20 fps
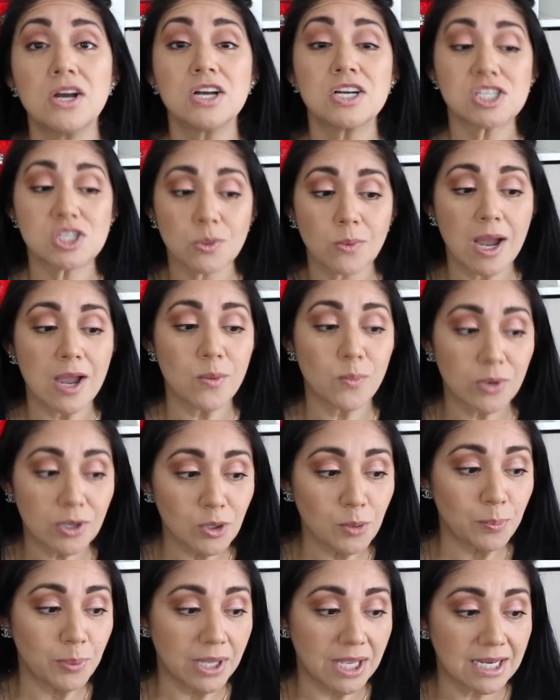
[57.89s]
So I
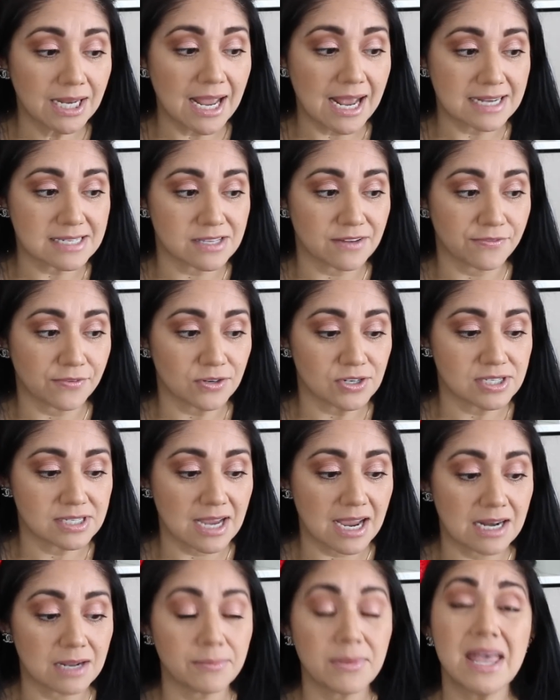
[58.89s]
will pin it as the first
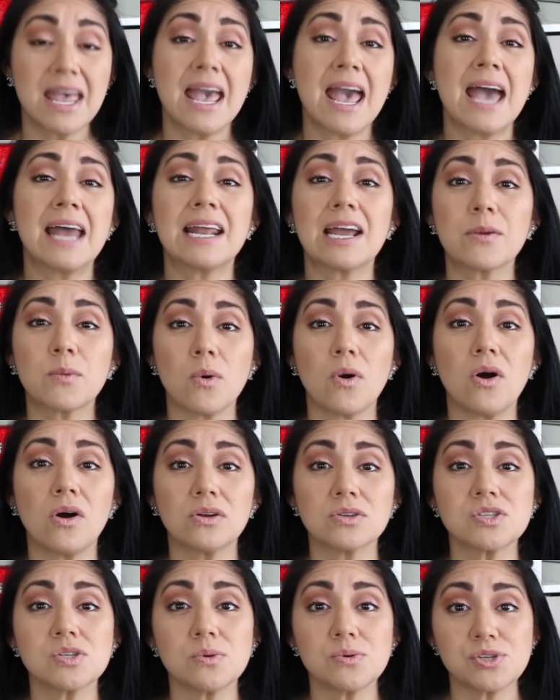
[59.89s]
item. And I will
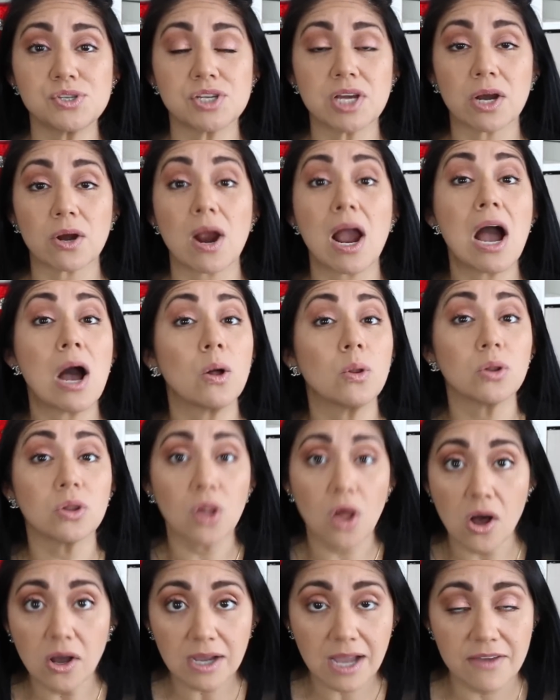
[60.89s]
also share how
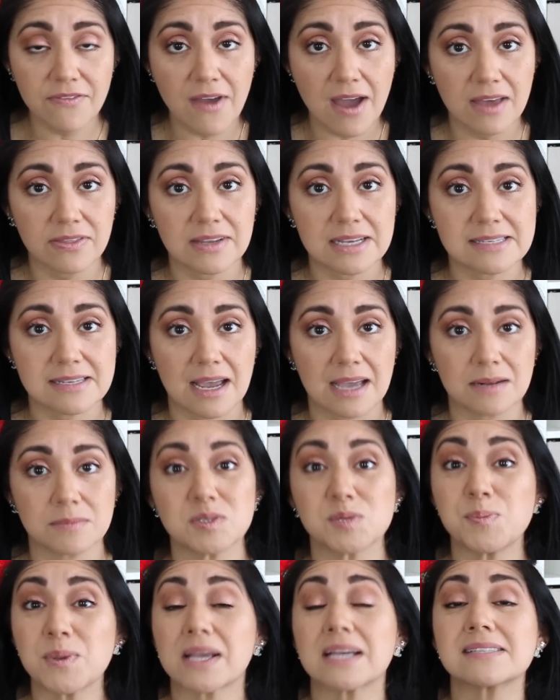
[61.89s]
long I've had these
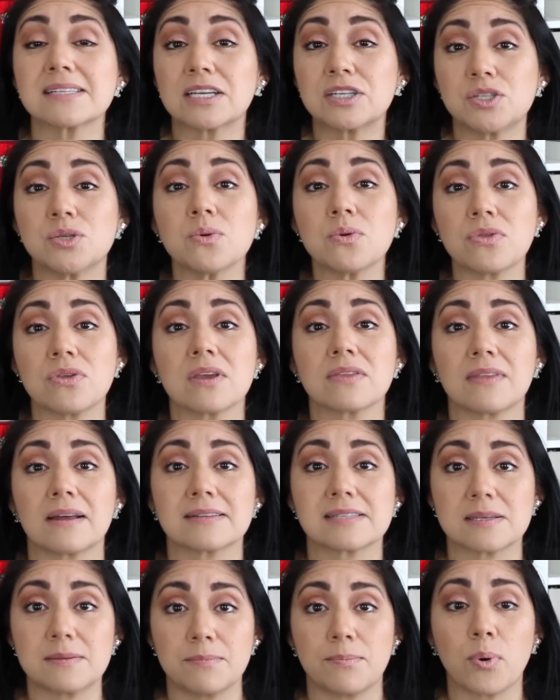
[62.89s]
items because I do think
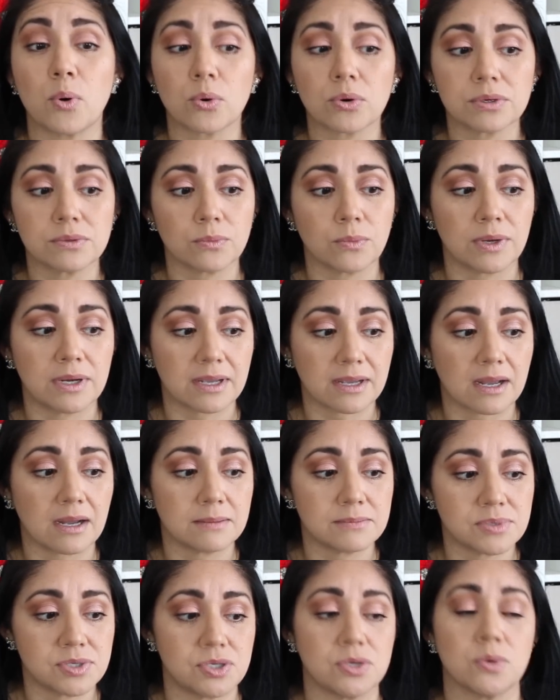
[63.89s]
that's important when it
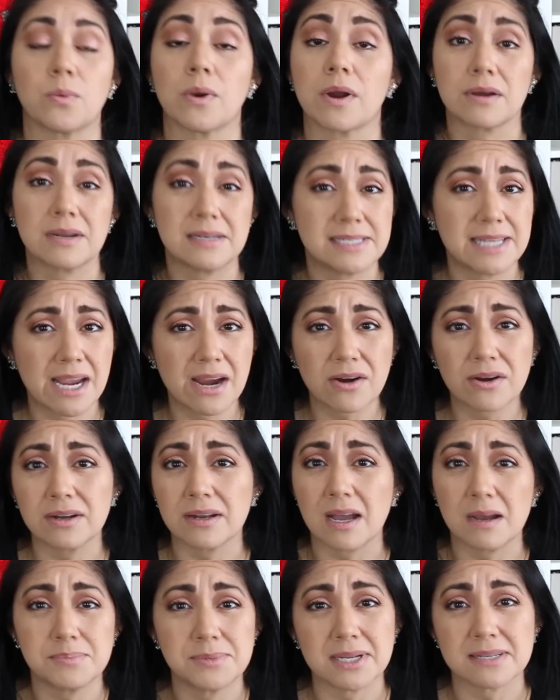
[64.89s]
comes to and tear
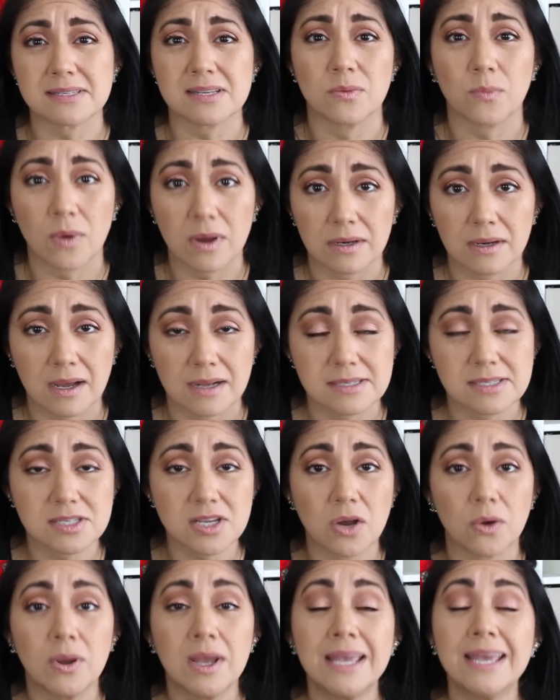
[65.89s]
and updates and whatnot.
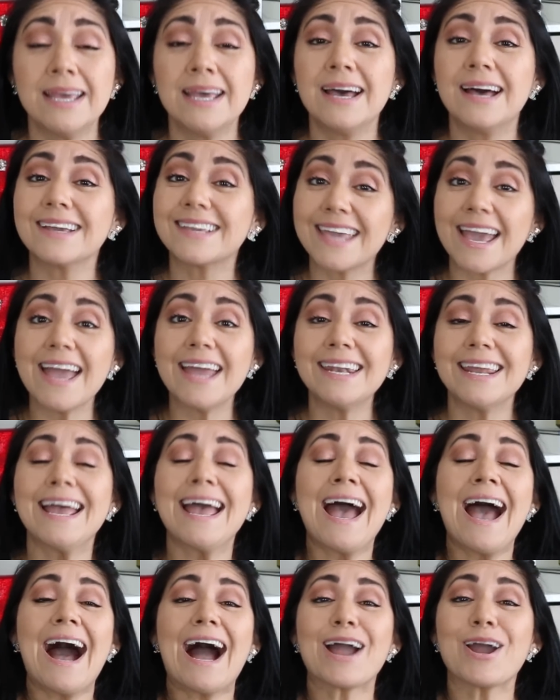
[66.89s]
So again,
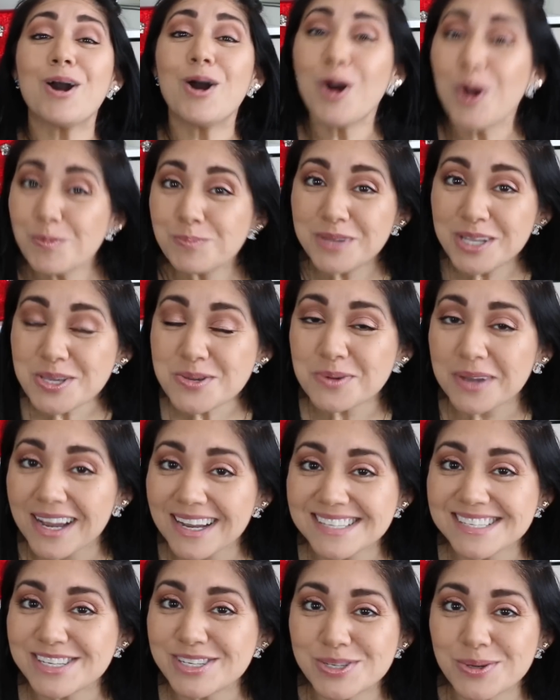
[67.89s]
I hope that you
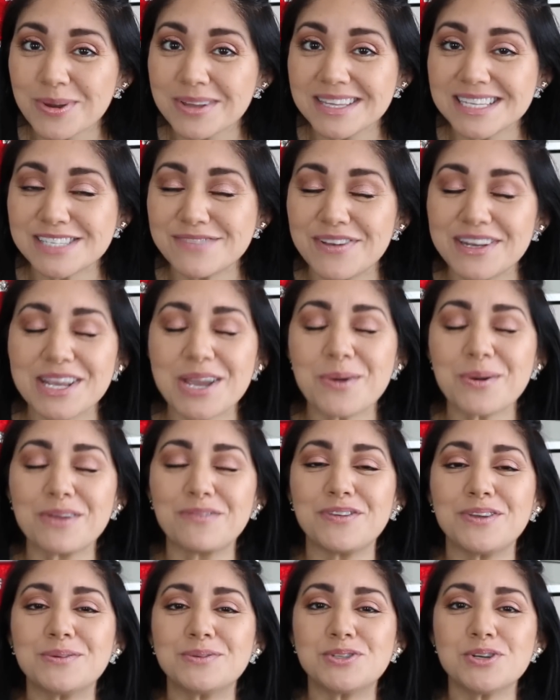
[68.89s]
guys enjoyed this video.
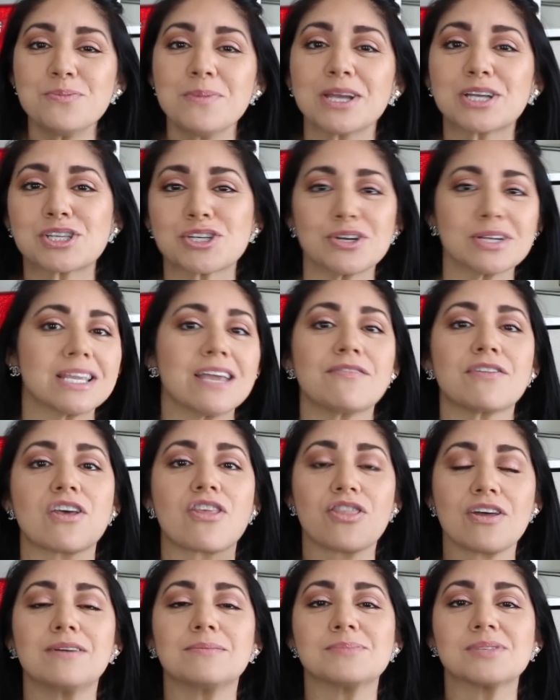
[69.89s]
If you do, make sure and give it a
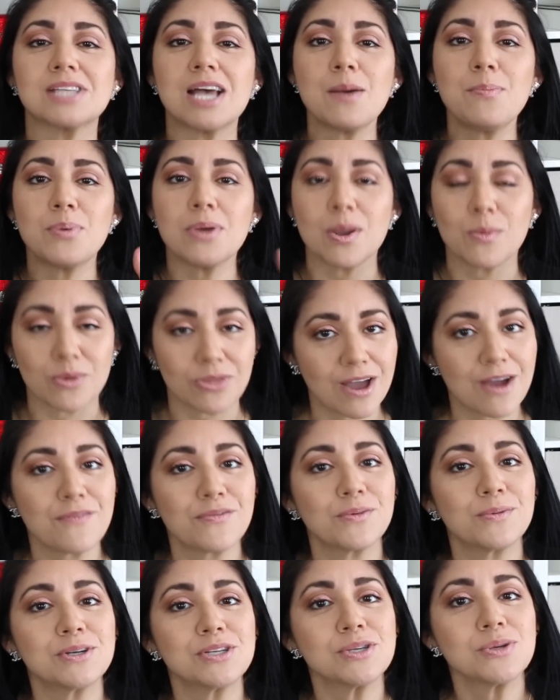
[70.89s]
thumbs up. And without
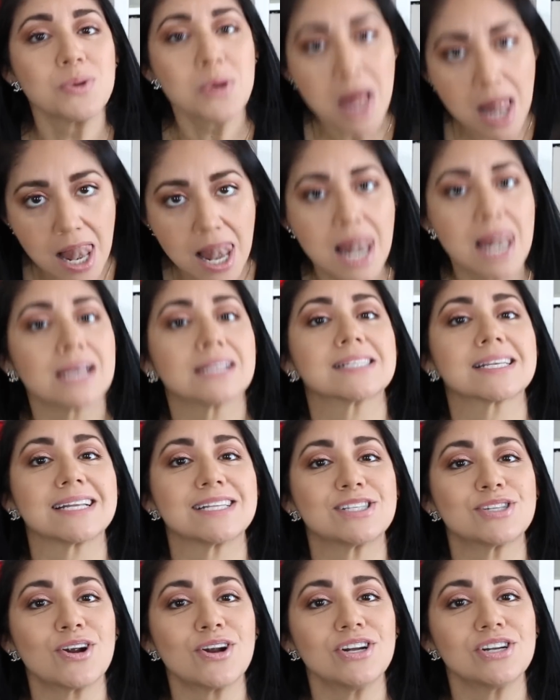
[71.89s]
further ado, let's
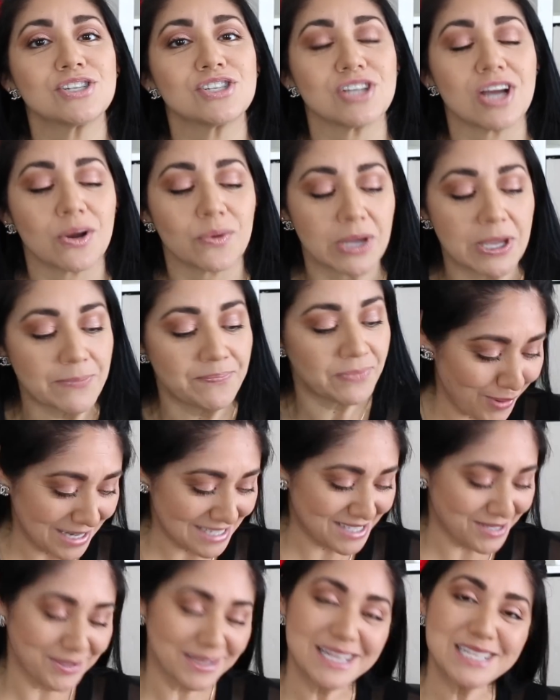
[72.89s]
get started, shall we? All
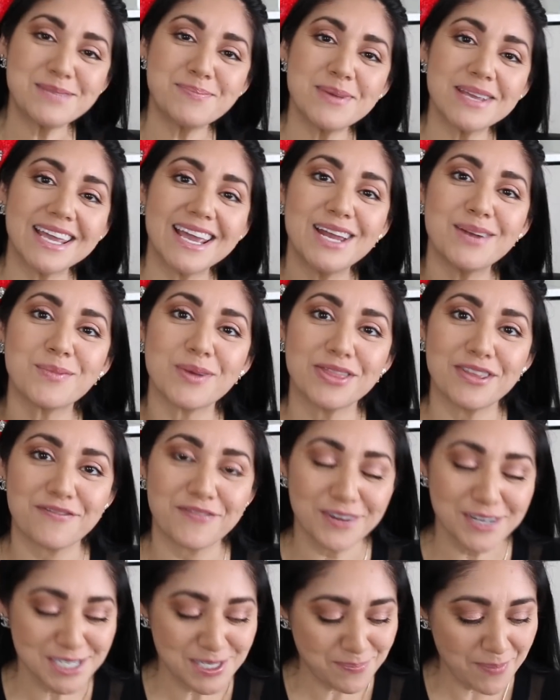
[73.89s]
right, so let's begin with the
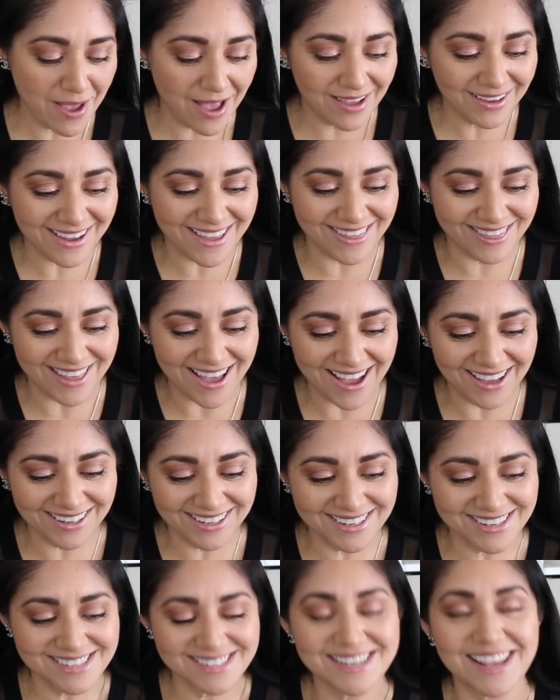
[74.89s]
first bag and that
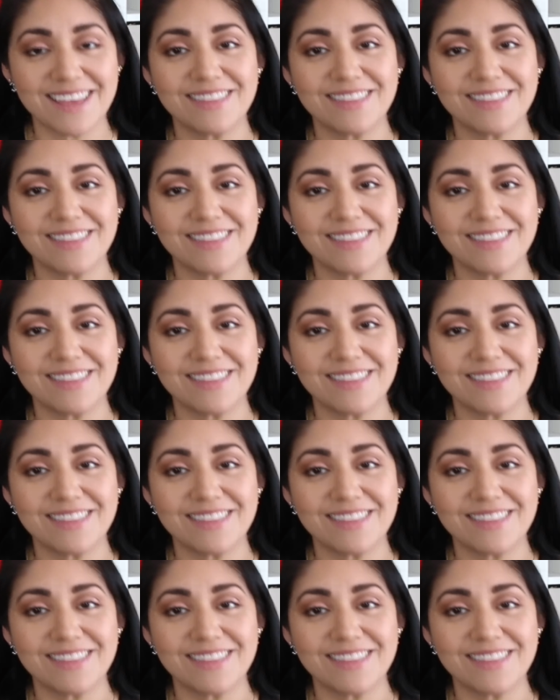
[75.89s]
is